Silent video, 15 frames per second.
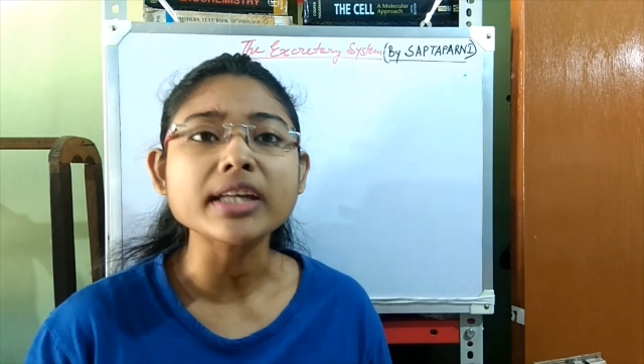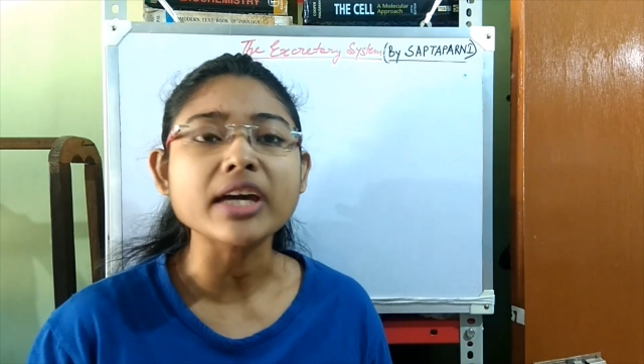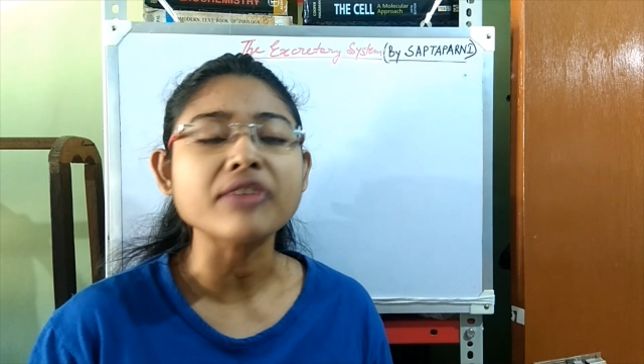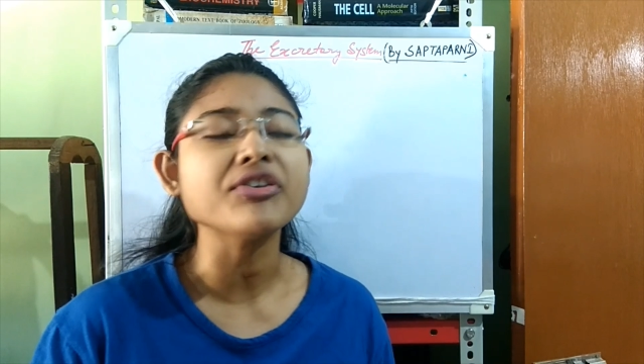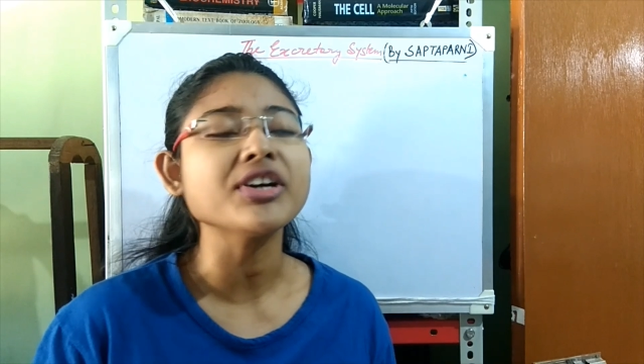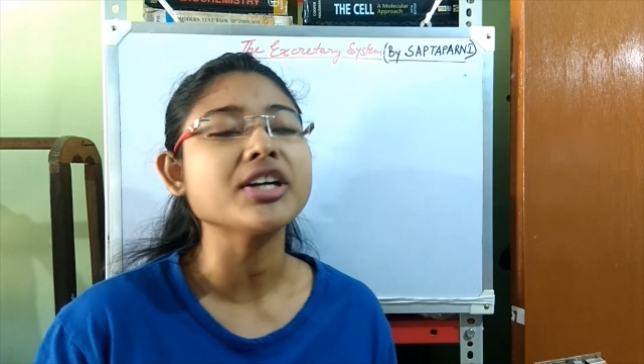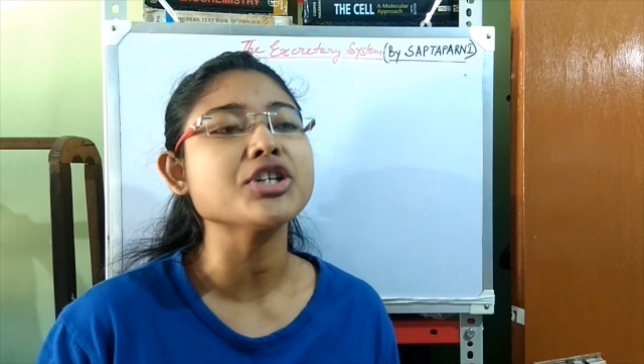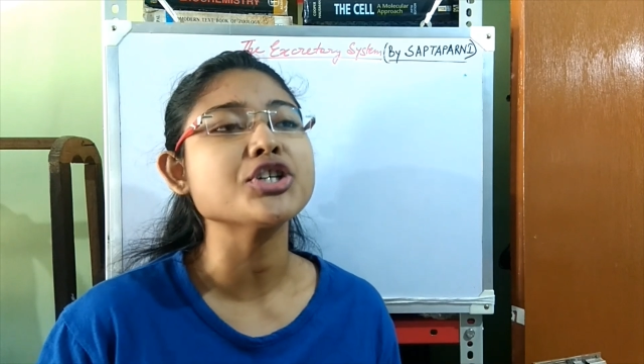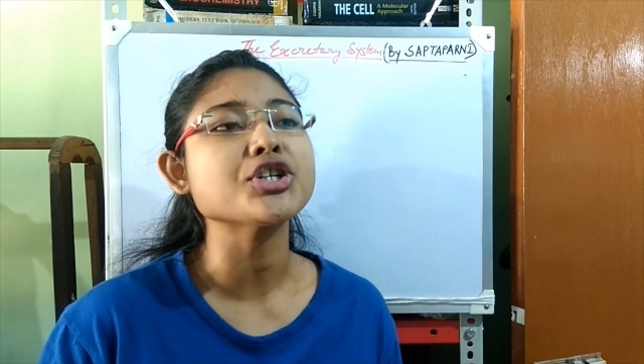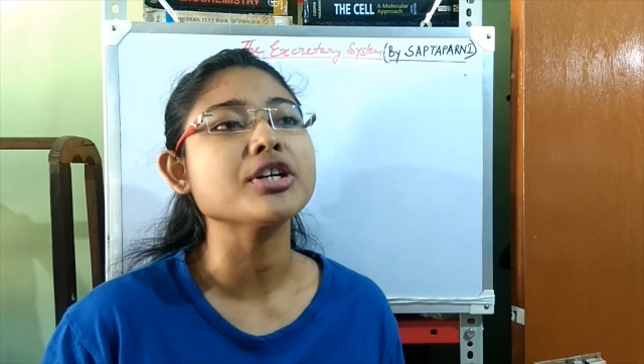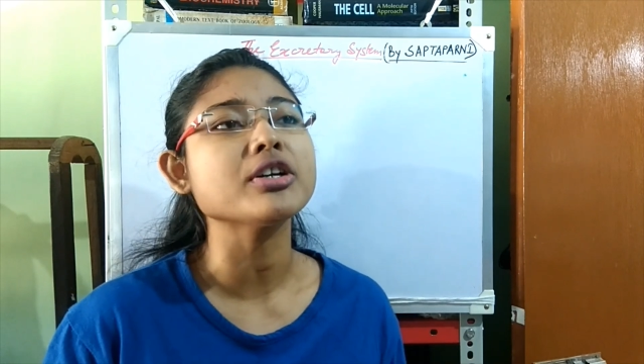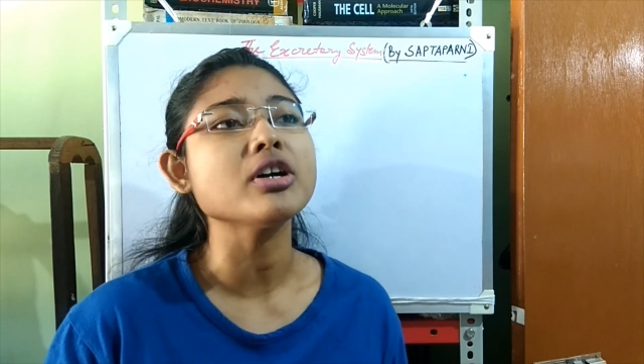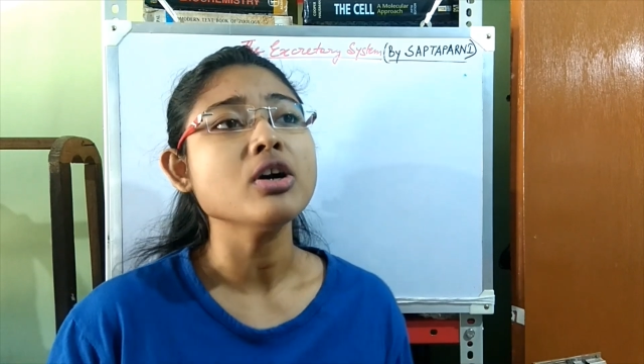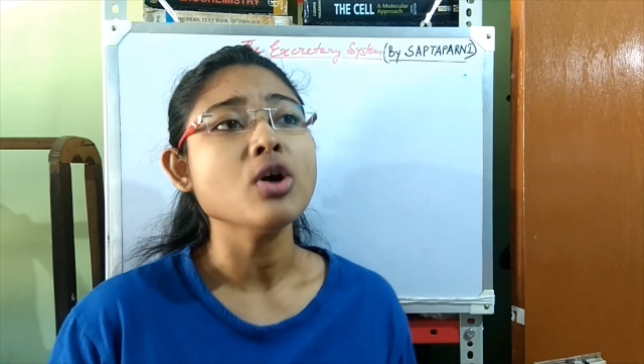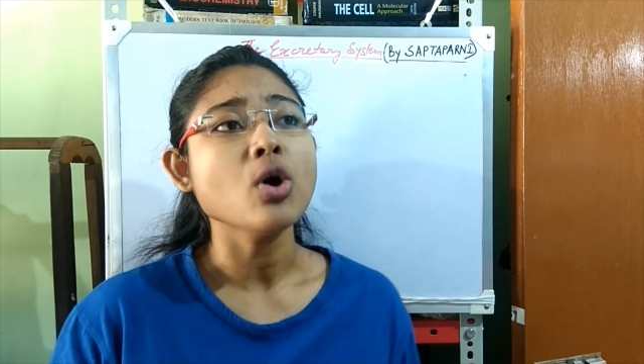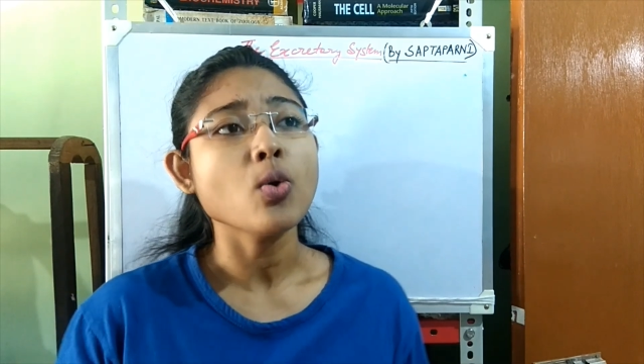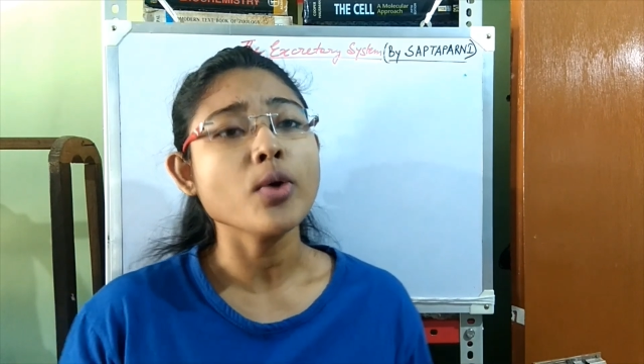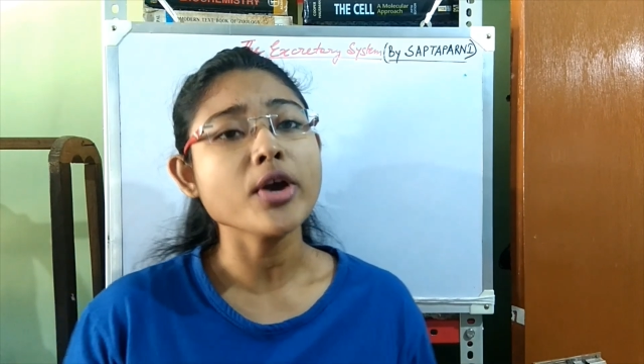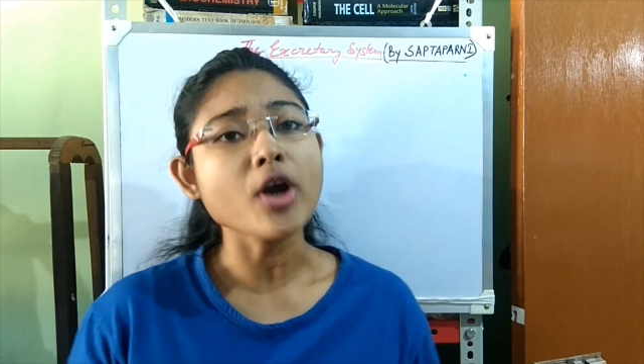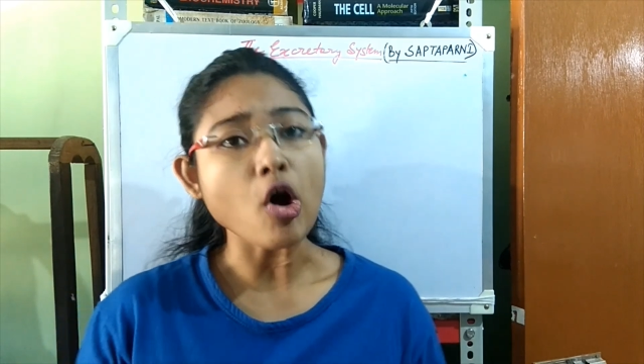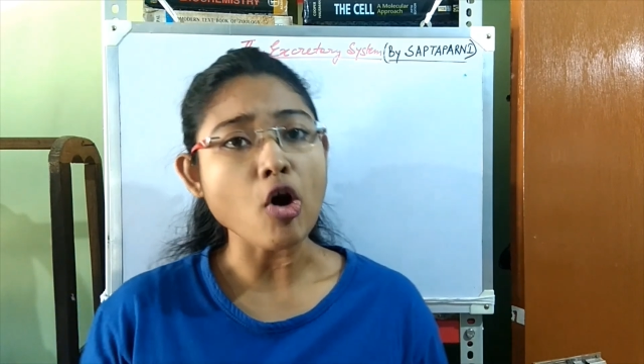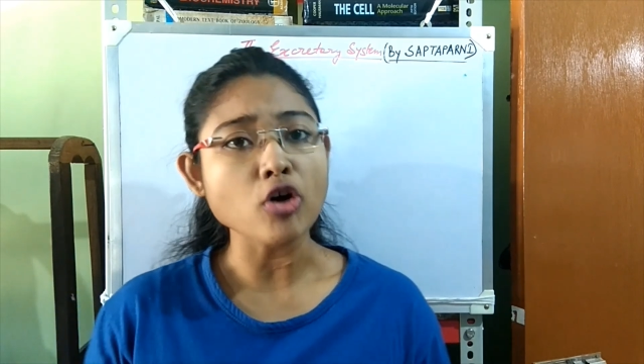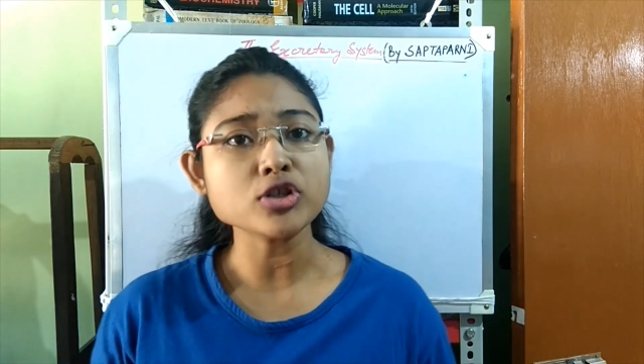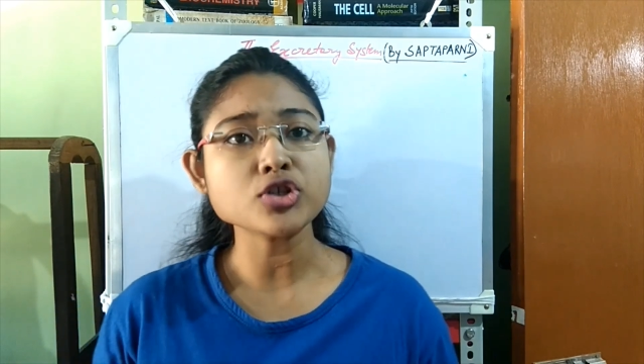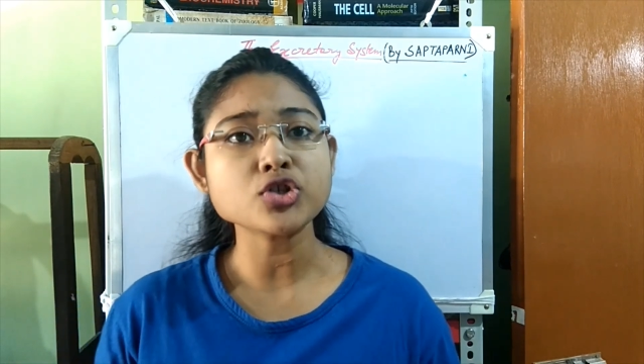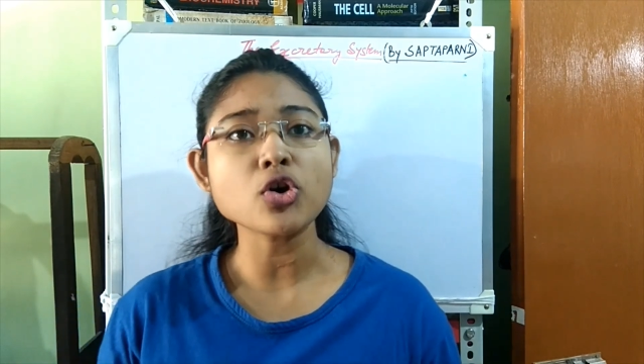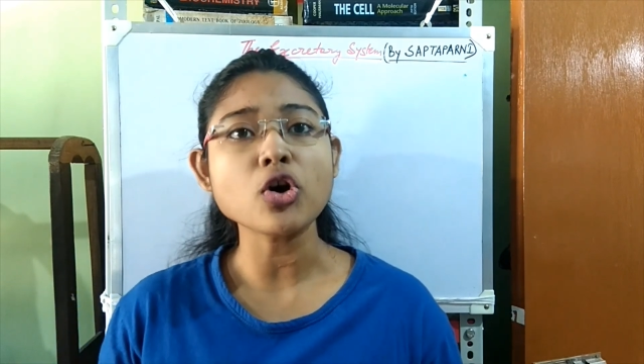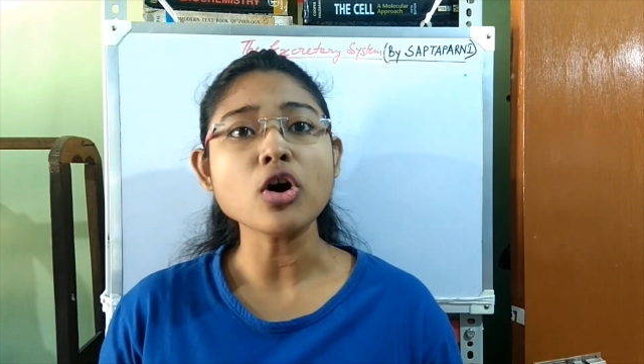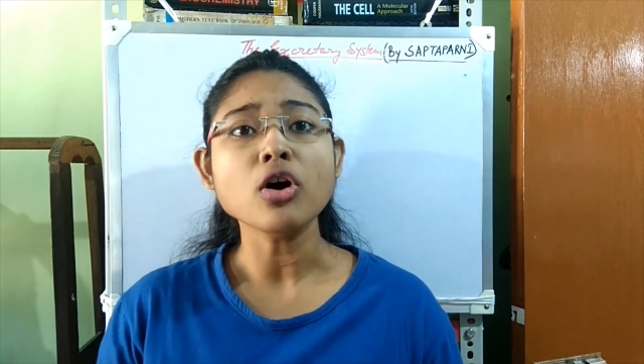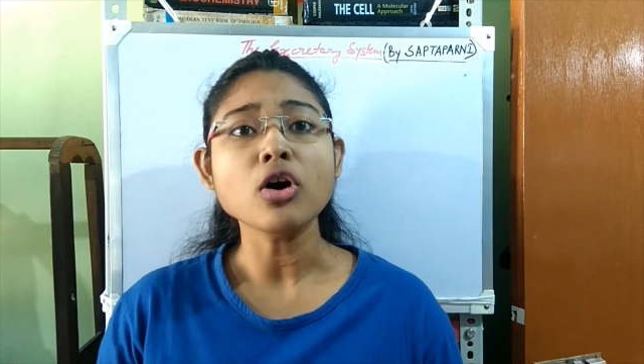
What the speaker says: defecation we also